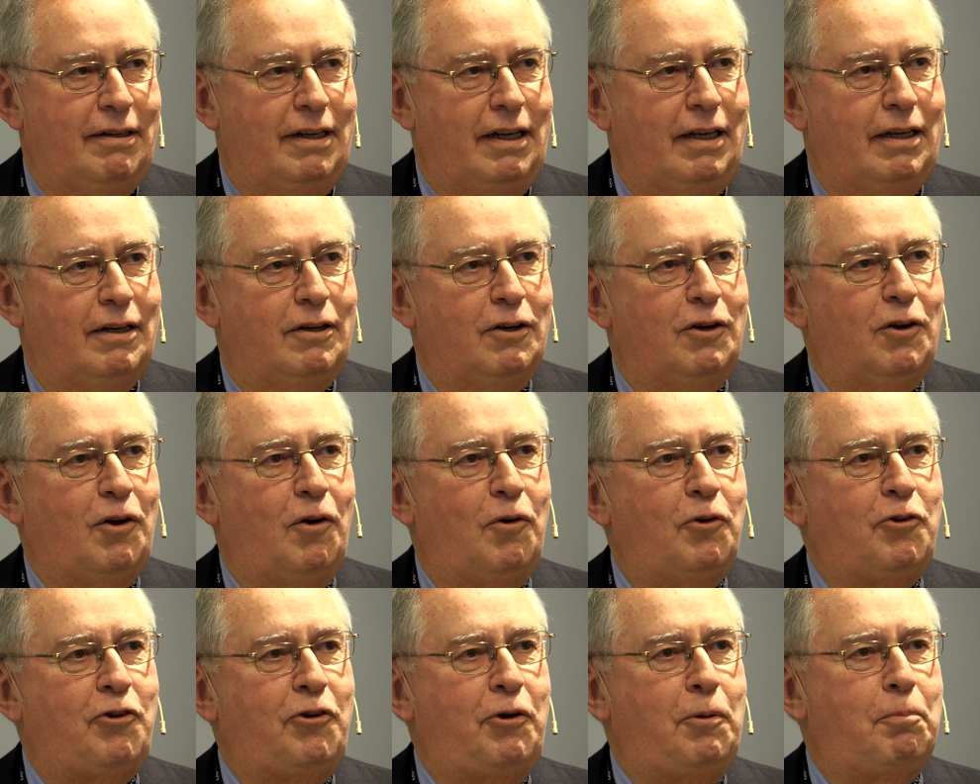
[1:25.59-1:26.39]
in
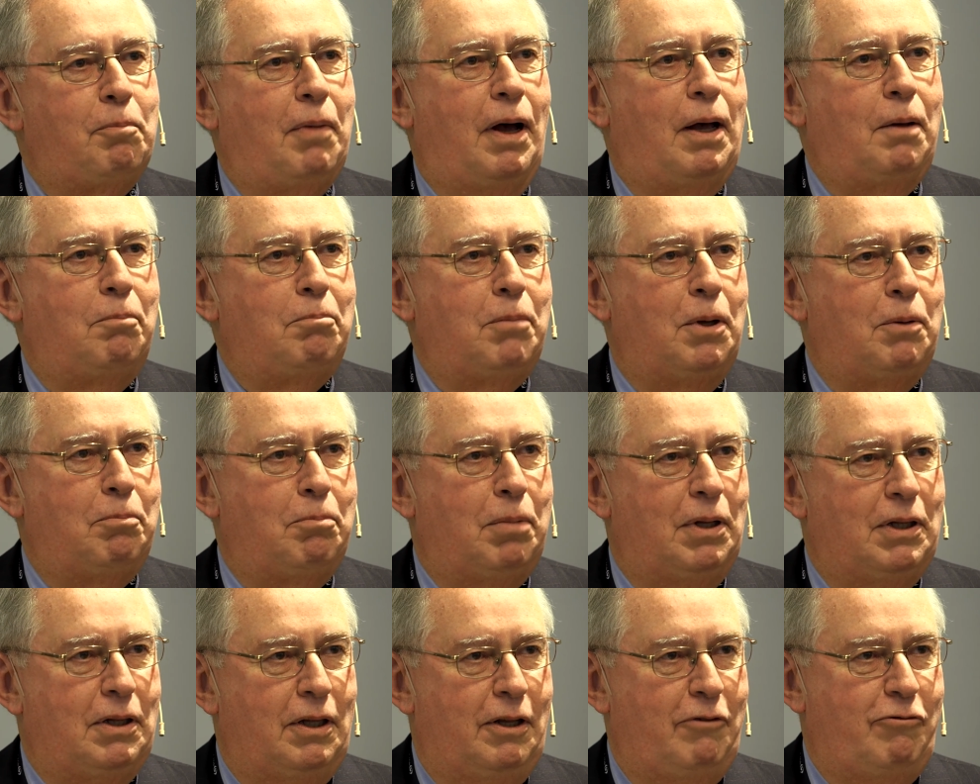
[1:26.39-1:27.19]
Cochabamba,
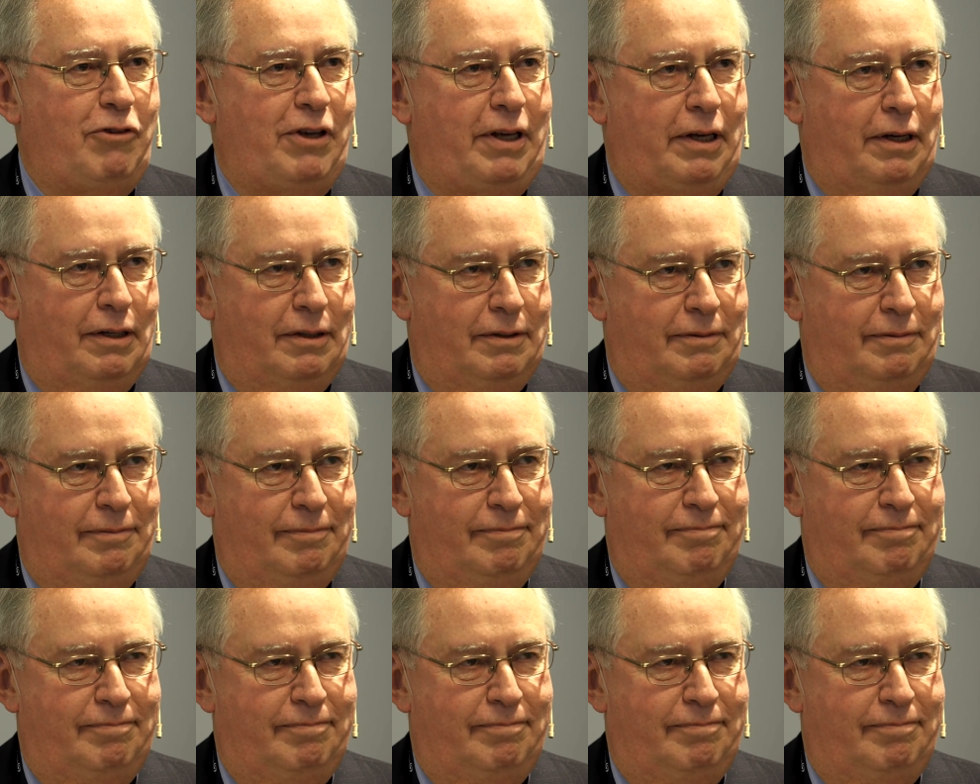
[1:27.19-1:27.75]
Bolivia.